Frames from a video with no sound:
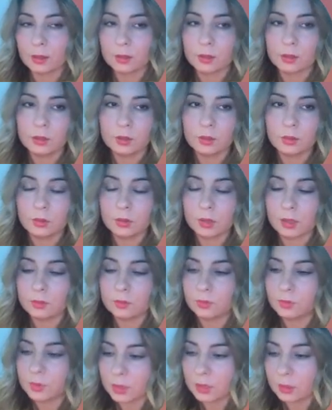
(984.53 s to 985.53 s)
You
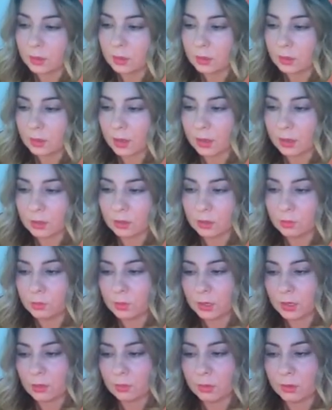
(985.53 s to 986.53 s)
can feel like you
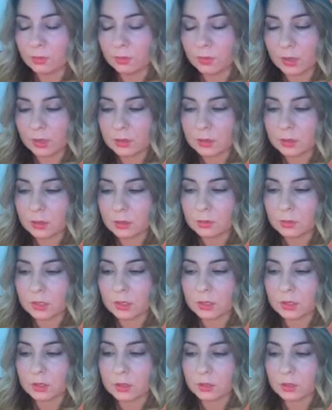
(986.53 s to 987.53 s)
become a victim
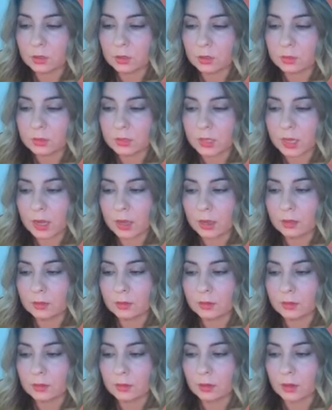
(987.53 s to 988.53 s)
to the
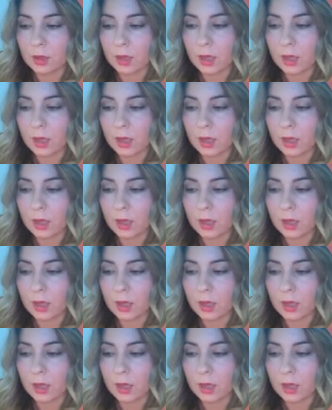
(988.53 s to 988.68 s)
circumstance